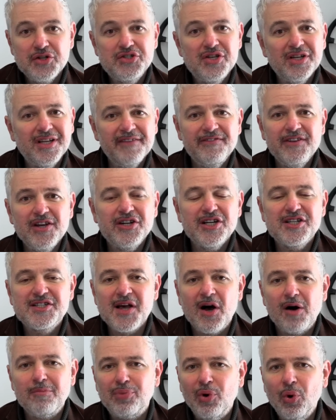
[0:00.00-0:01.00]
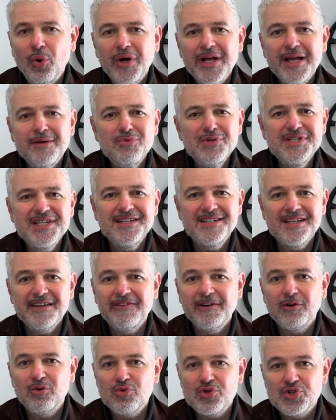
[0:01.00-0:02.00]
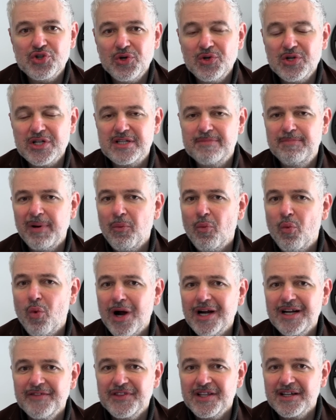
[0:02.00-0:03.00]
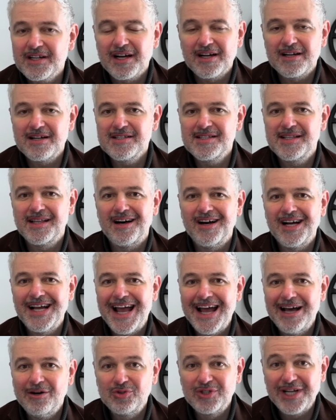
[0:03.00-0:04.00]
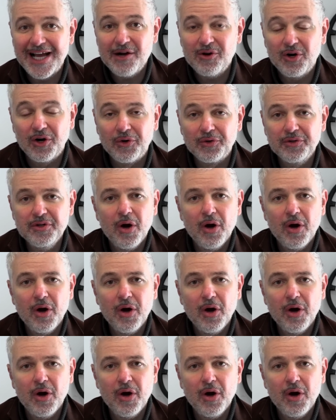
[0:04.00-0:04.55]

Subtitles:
To give you an example, it was a difficult choice, but one of the cars that I held out on